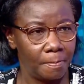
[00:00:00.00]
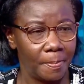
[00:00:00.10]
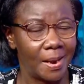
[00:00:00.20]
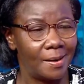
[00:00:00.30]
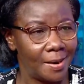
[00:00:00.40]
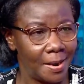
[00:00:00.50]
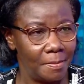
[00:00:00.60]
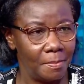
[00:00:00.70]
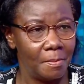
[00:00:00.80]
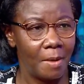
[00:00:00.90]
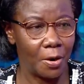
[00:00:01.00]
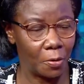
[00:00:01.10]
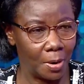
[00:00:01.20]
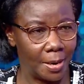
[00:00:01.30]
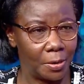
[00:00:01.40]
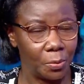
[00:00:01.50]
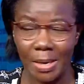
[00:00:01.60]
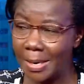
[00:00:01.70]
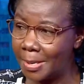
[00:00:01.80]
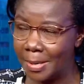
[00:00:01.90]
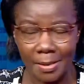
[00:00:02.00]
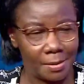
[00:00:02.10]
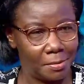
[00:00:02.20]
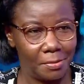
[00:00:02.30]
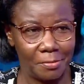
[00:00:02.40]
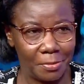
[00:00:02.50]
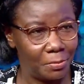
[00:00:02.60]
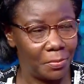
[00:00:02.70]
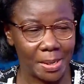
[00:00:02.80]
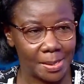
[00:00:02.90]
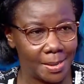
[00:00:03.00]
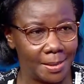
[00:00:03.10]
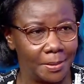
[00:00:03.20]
the crime and all that, like what we just heard.